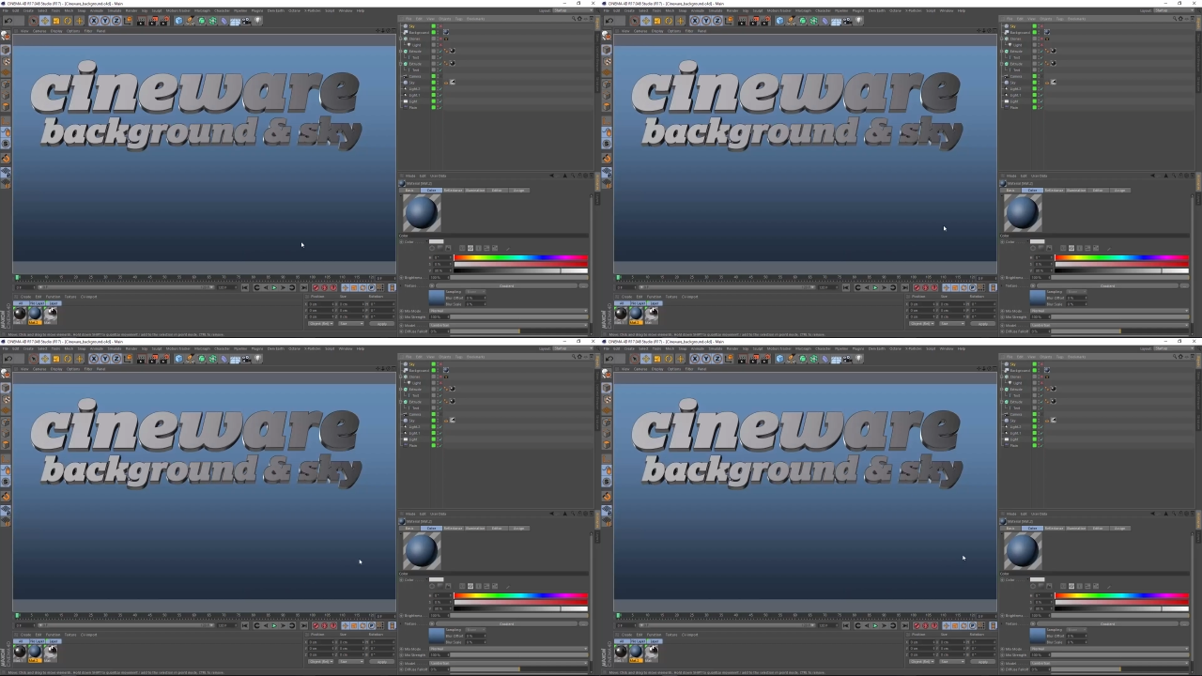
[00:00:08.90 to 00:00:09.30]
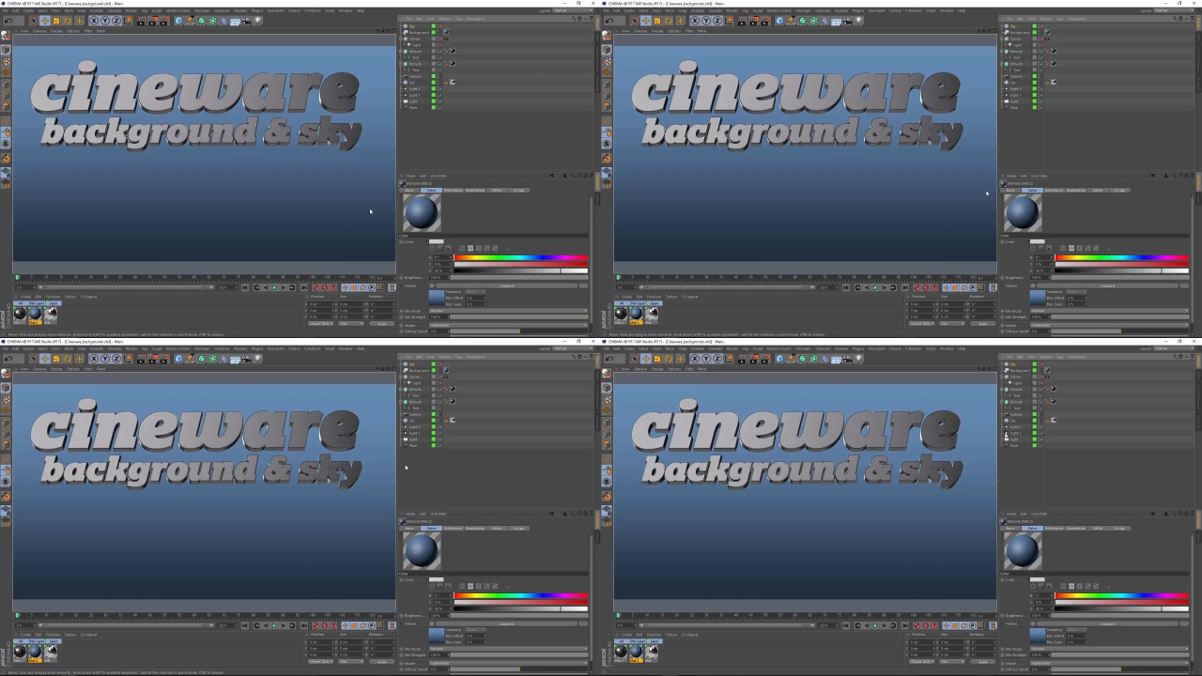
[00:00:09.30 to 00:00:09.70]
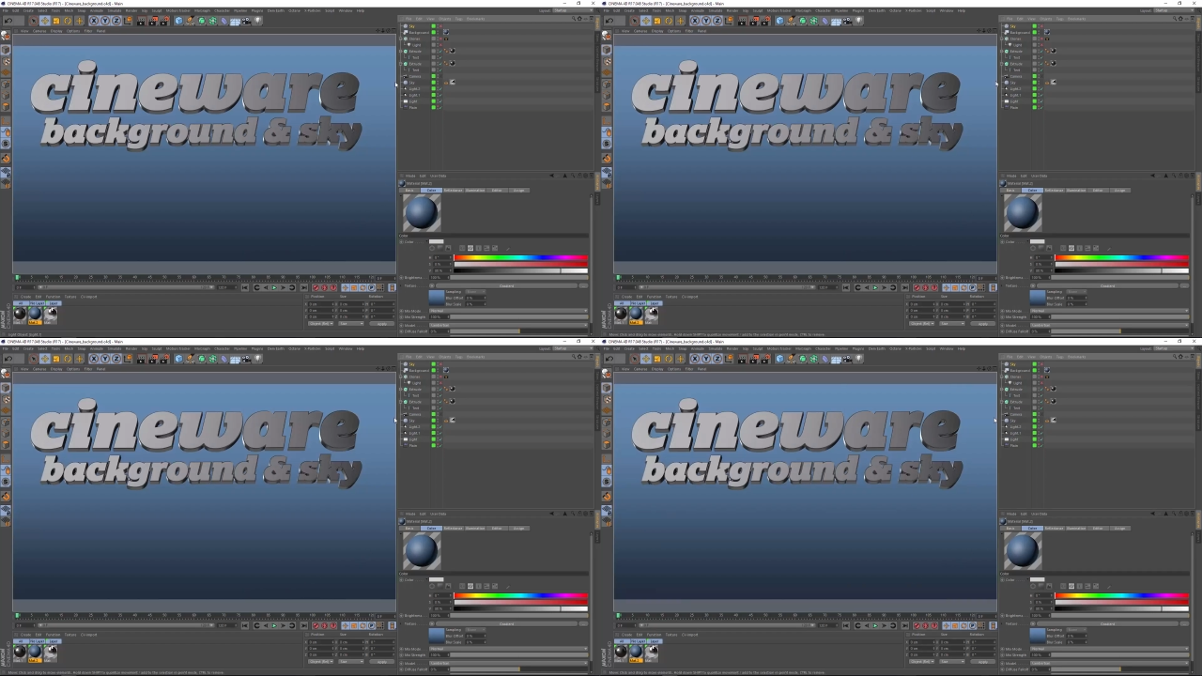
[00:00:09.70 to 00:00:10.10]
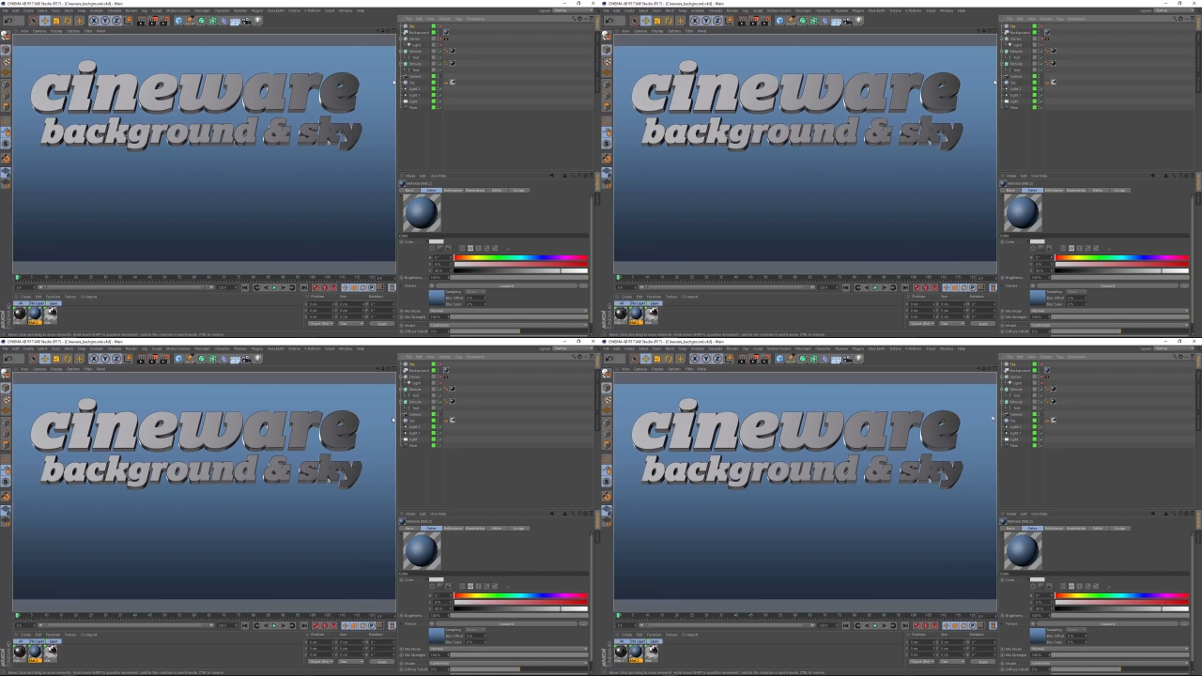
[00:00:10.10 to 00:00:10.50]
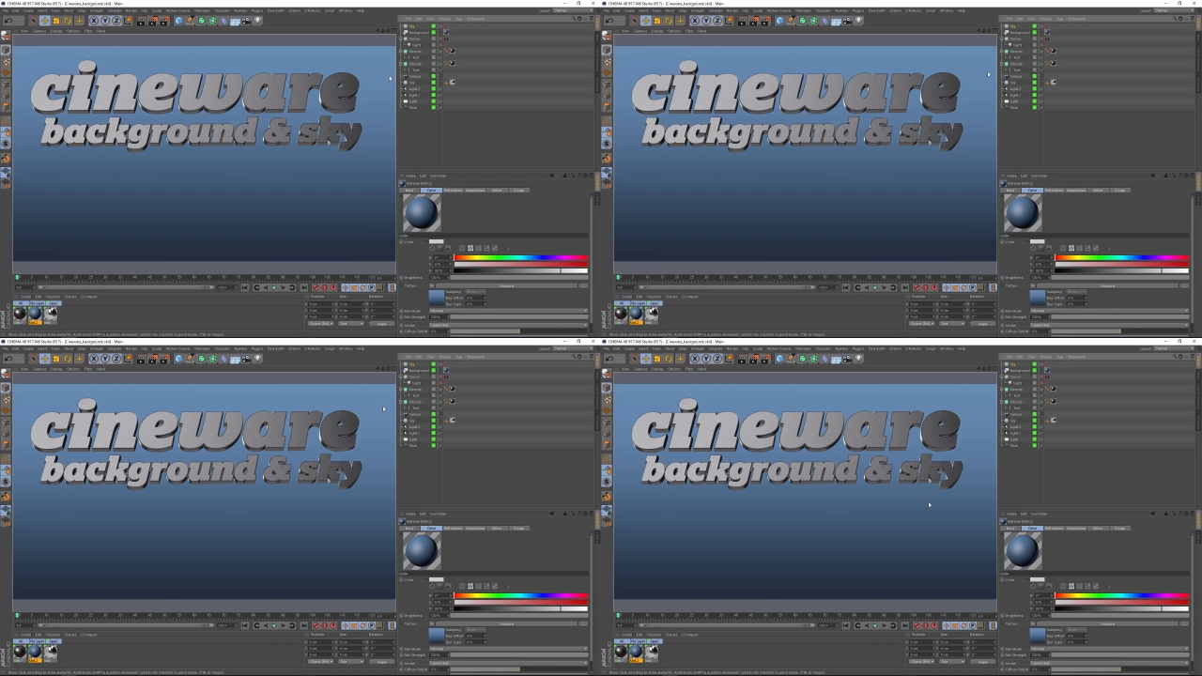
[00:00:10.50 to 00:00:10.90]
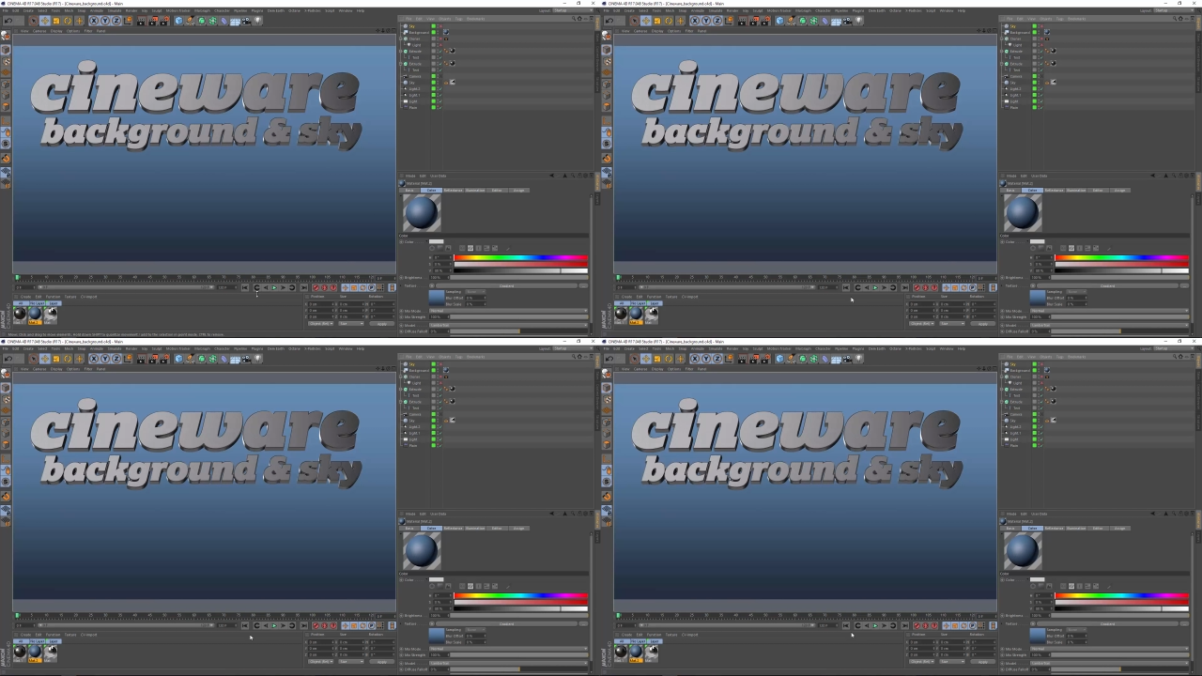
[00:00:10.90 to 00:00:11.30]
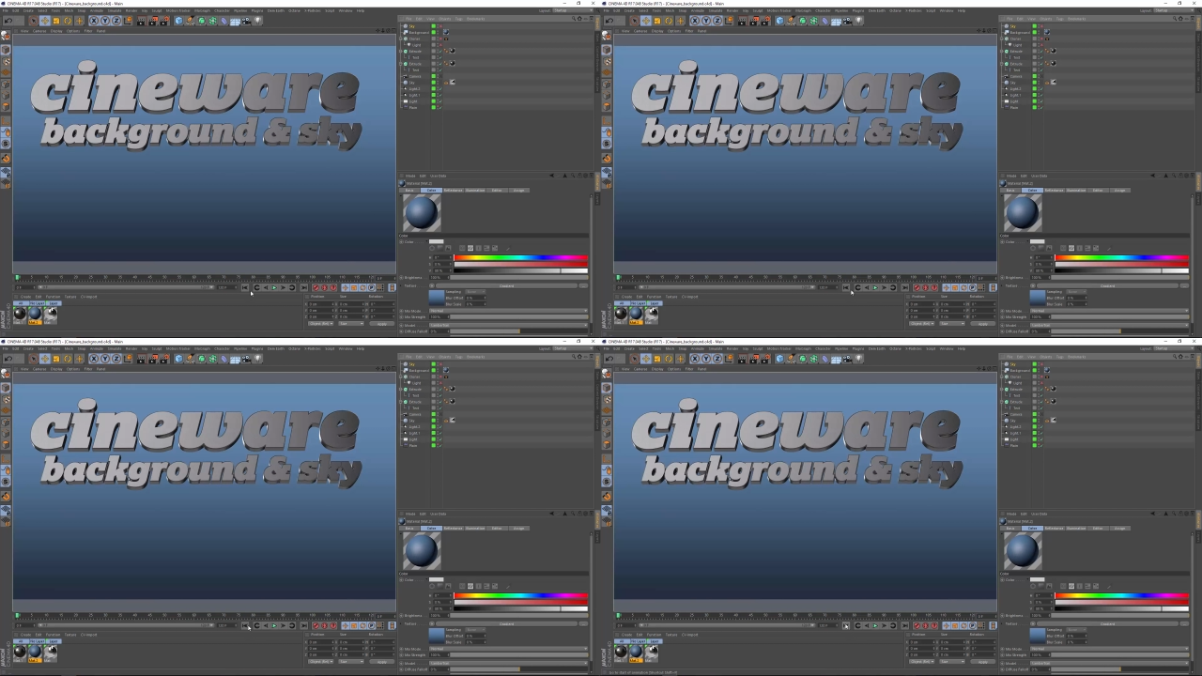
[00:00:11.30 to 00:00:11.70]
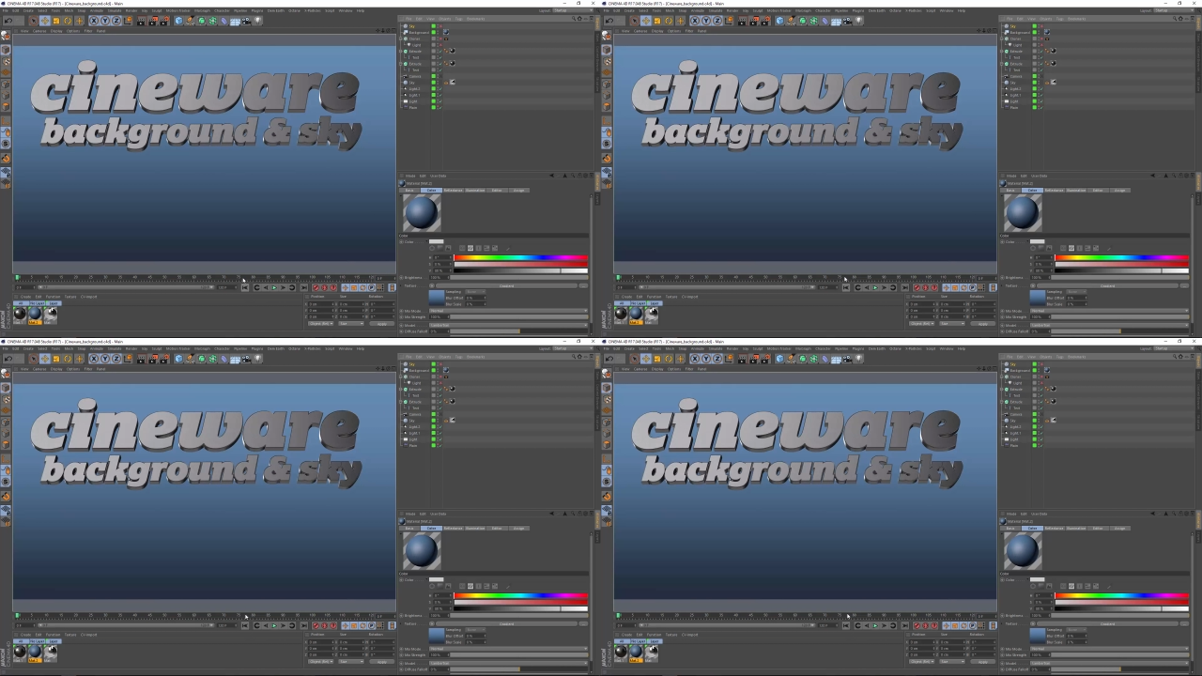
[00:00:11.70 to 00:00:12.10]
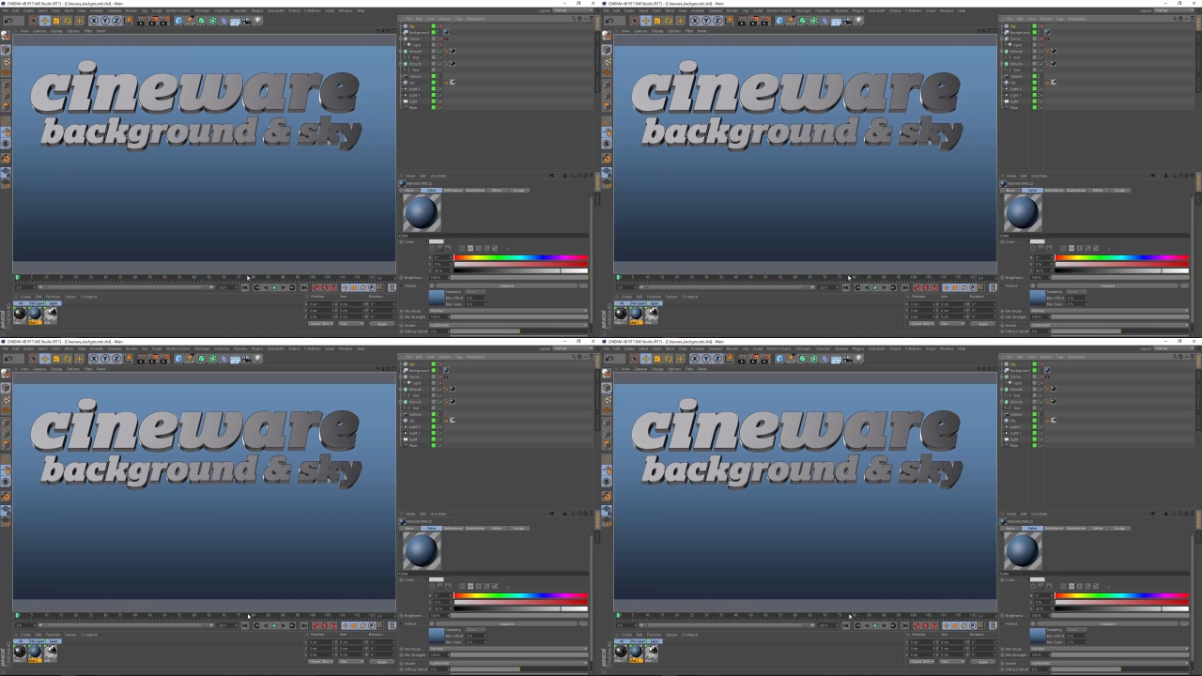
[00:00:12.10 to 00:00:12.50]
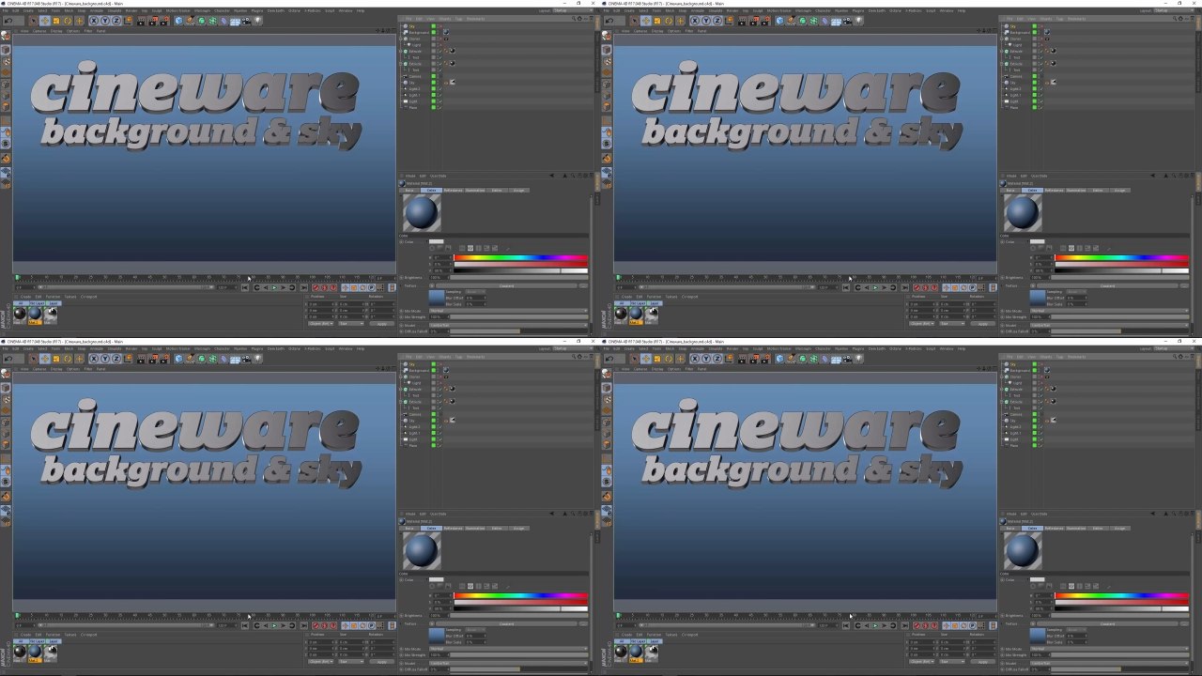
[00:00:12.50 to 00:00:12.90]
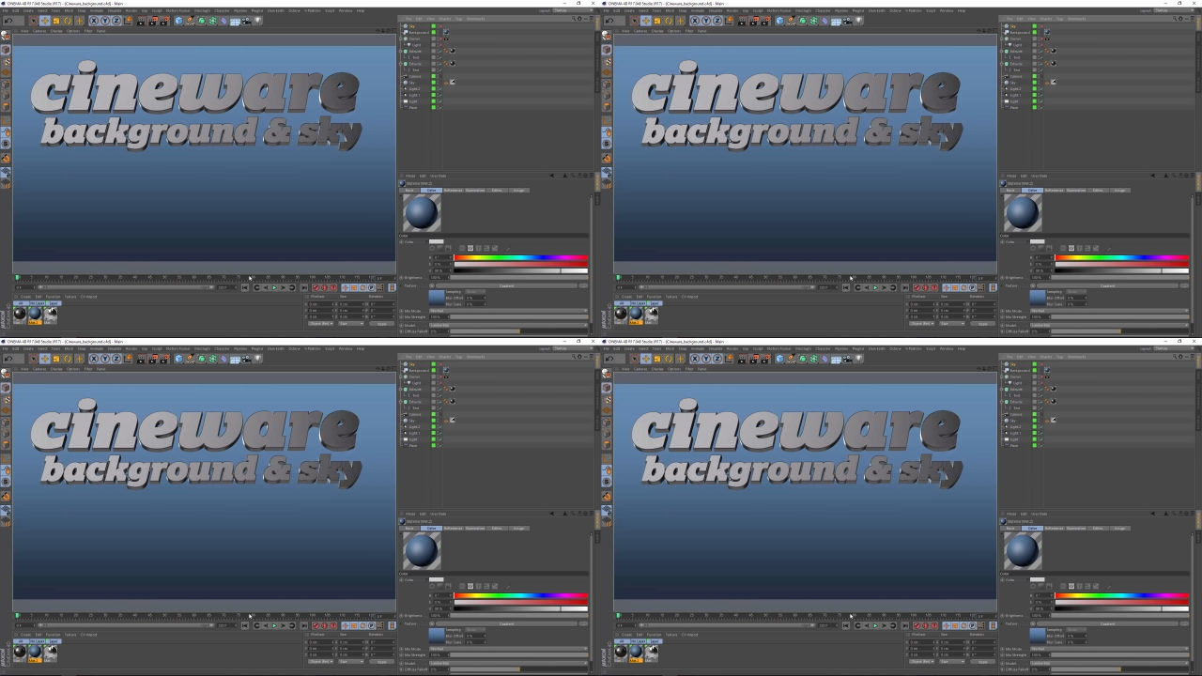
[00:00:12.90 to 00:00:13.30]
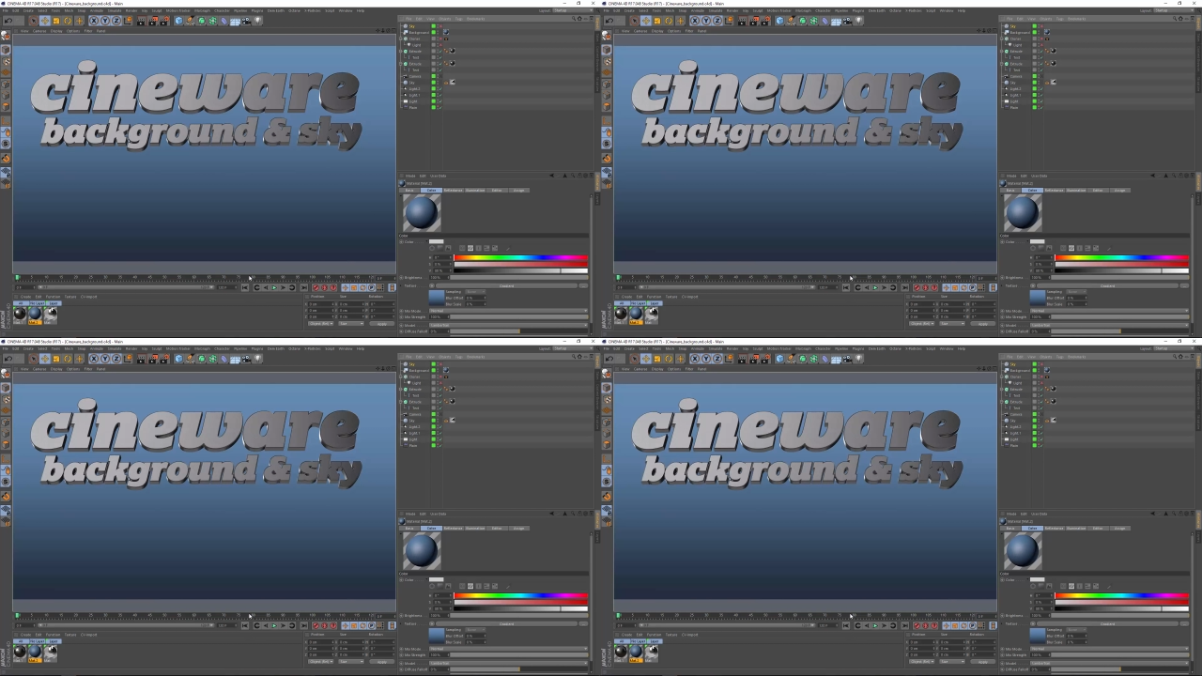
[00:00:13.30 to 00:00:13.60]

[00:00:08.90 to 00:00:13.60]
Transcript: [unreadable: no face in view]